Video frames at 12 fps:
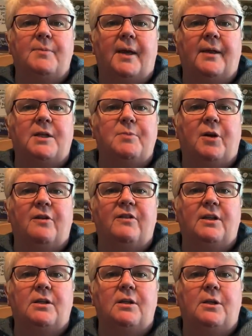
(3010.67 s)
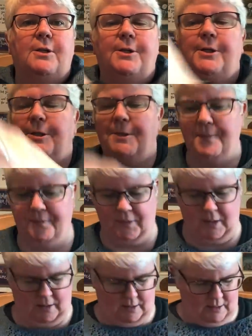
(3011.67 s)
That's perfect. Lulu.
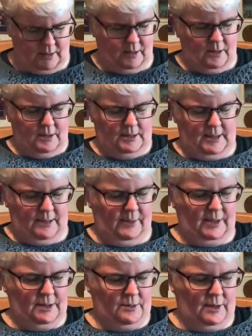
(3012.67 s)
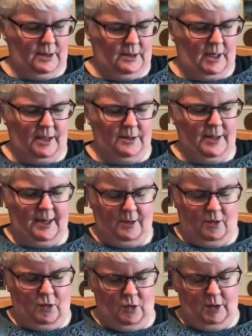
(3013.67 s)
Say waist green, and they're
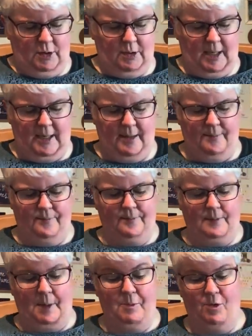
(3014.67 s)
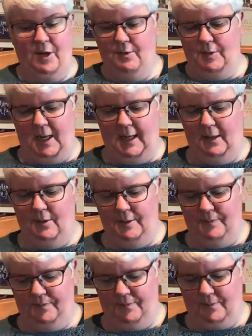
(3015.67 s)
all merino
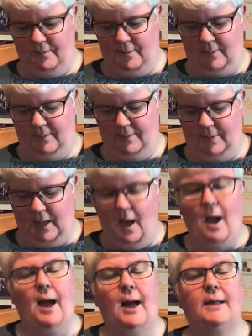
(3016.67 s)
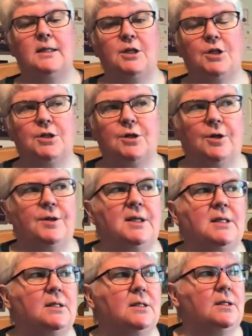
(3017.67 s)
nylon. Actually, just on
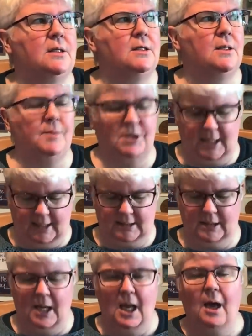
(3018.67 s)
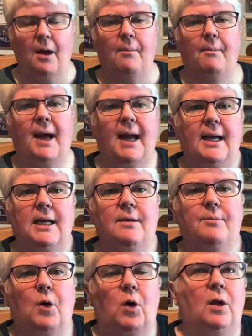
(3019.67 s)
this subject, my
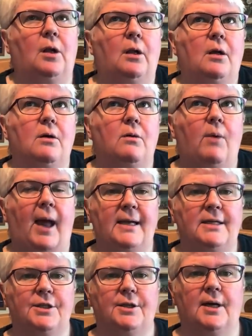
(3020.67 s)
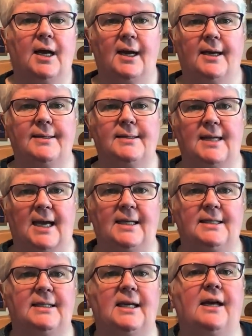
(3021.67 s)
ball winder has
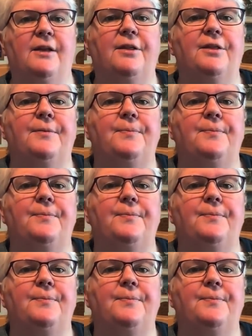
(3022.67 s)
died a death,